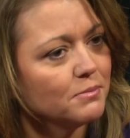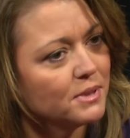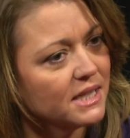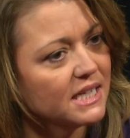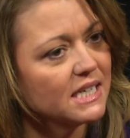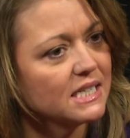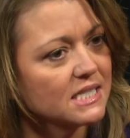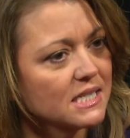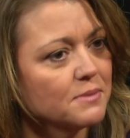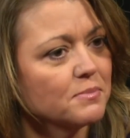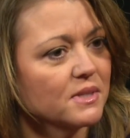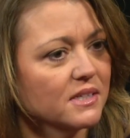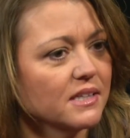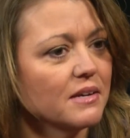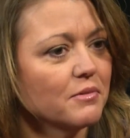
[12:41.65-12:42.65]
but that is
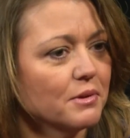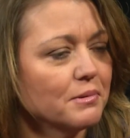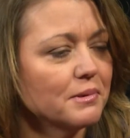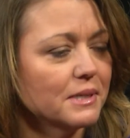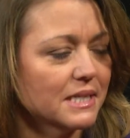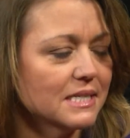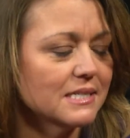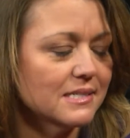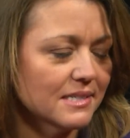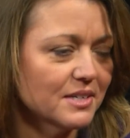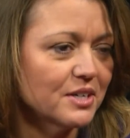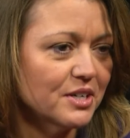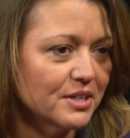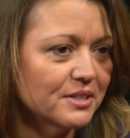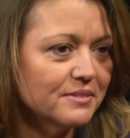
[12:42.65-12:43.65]
something that we would
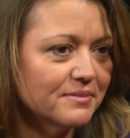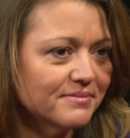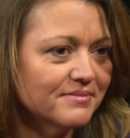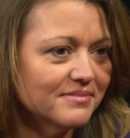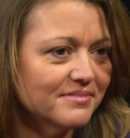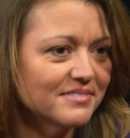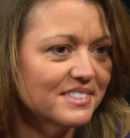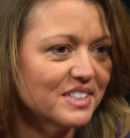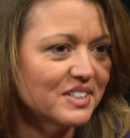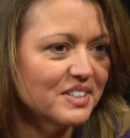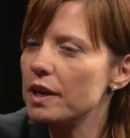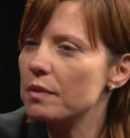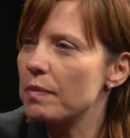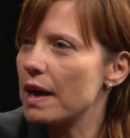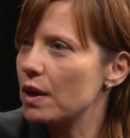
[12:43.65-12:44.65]
consider. And then what
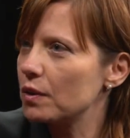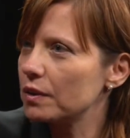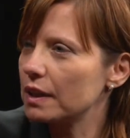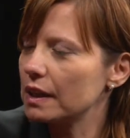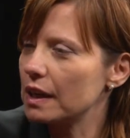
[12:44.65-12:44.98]
about?